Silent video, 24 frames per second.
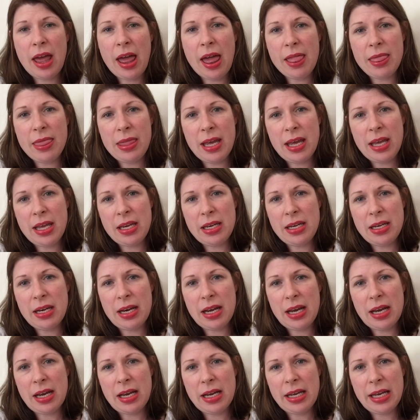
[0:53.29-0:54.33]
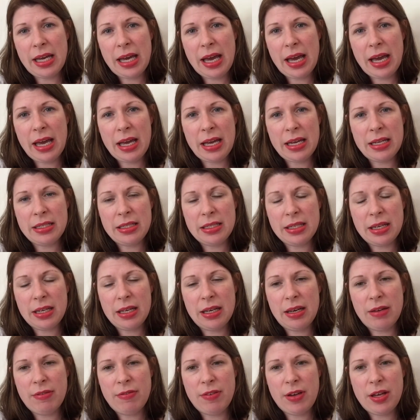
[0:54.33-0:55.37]
and then I had
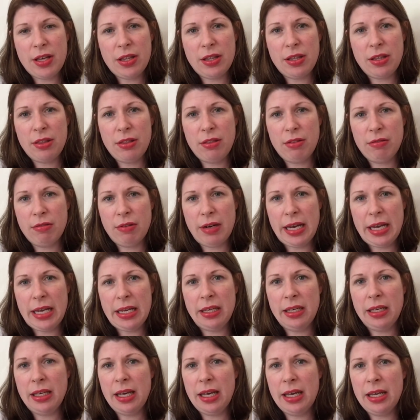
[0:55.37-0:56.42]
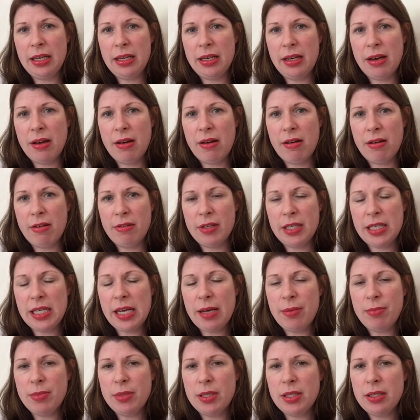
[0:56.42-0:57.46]
a further 3 in our
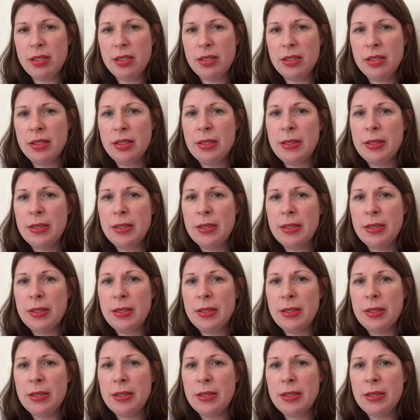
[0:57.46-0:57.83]
attempt